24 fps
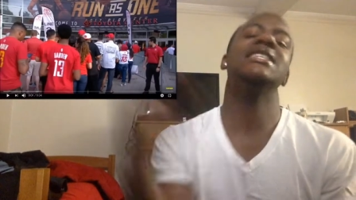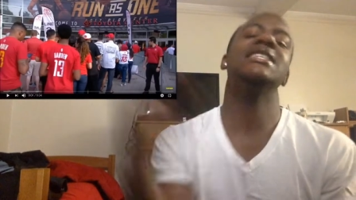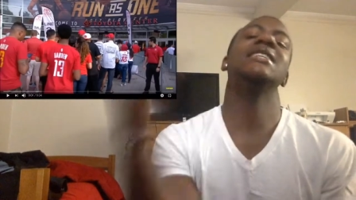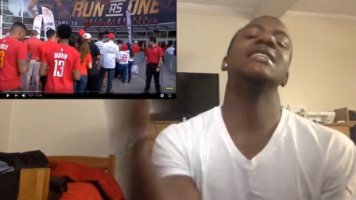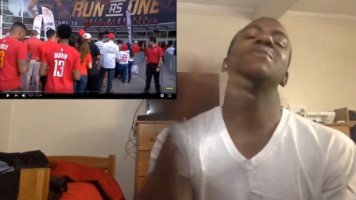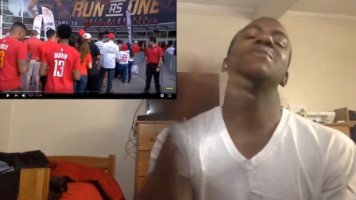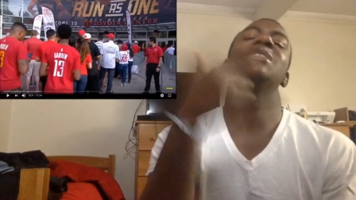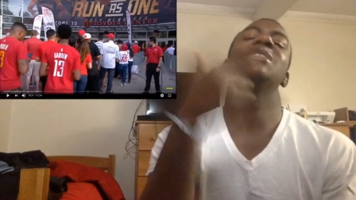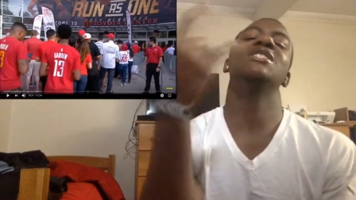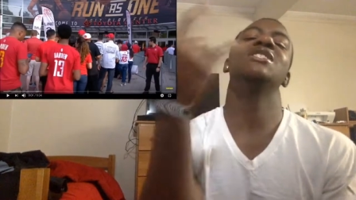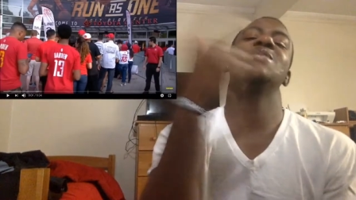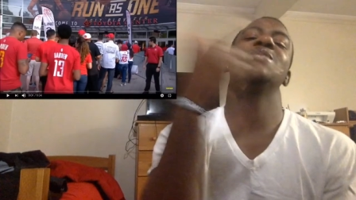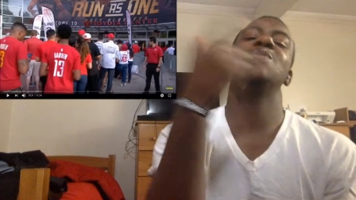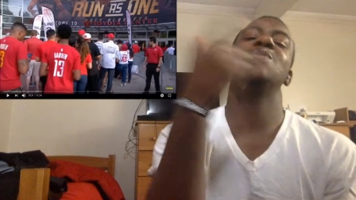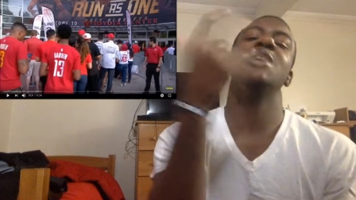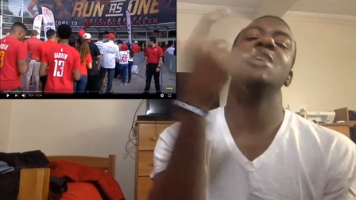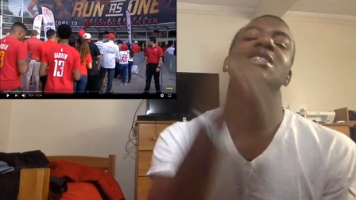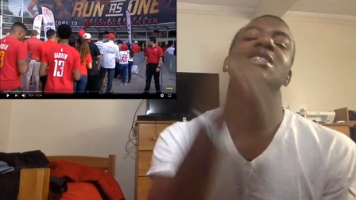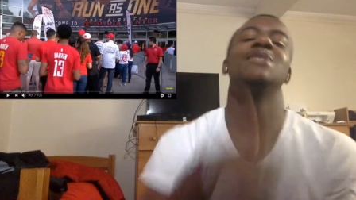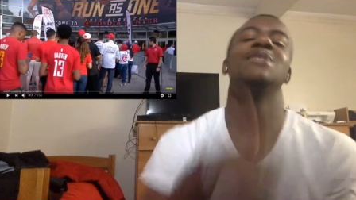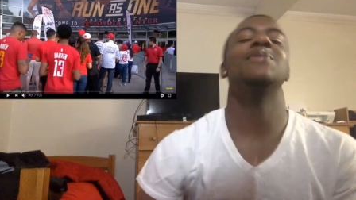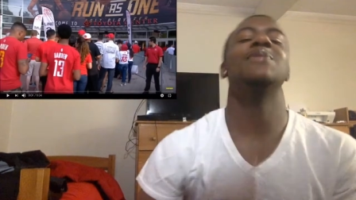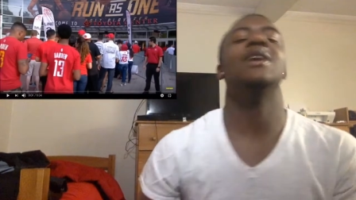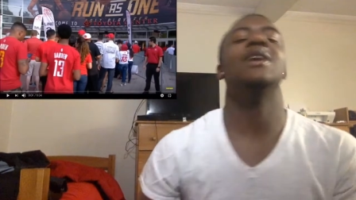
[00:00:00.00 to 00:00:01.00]
Team? It's your boy
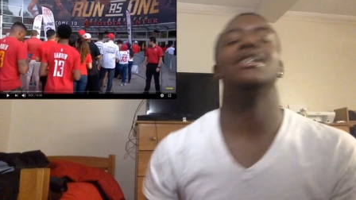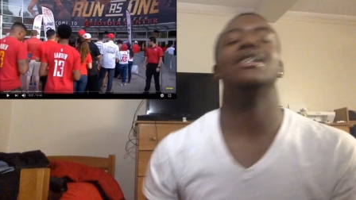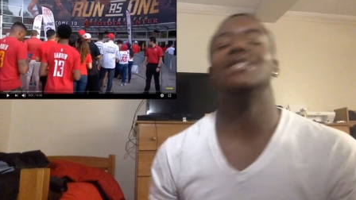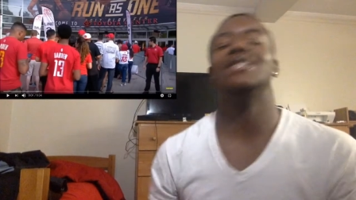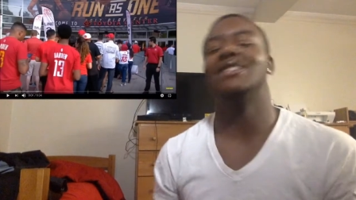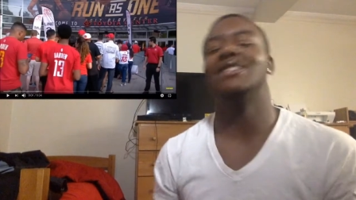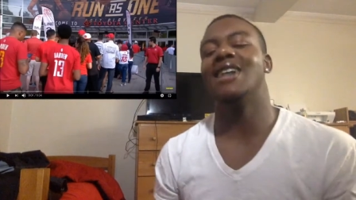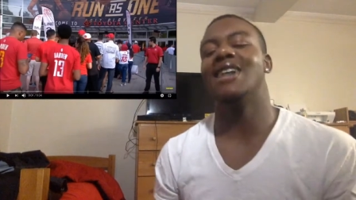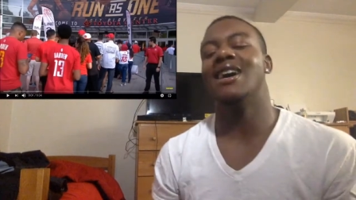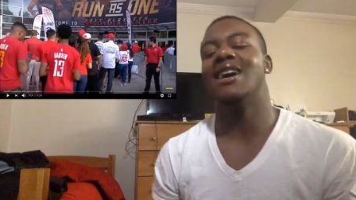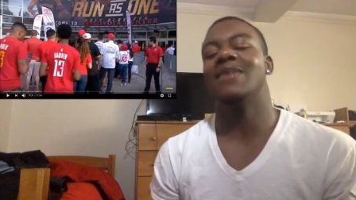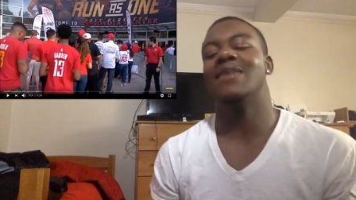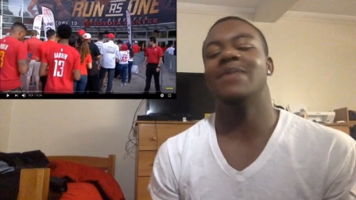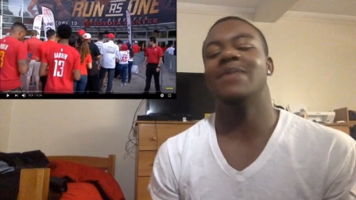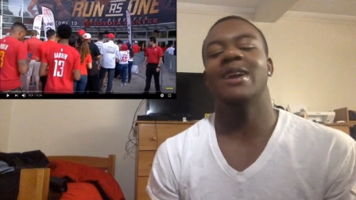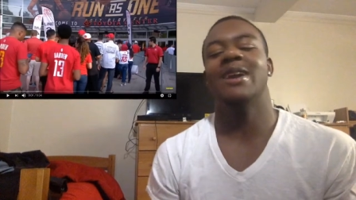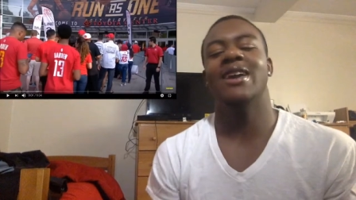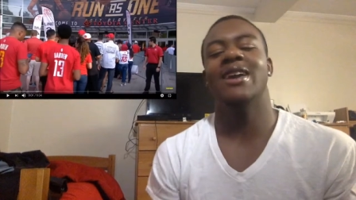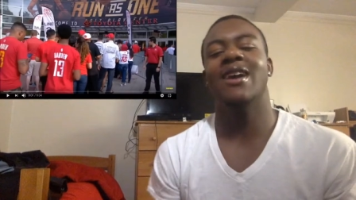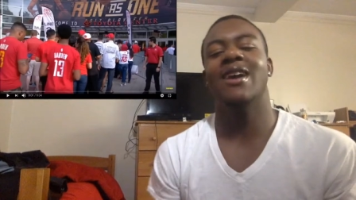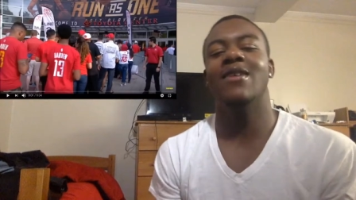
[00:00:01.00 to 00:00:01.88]
Semaj the Don, man.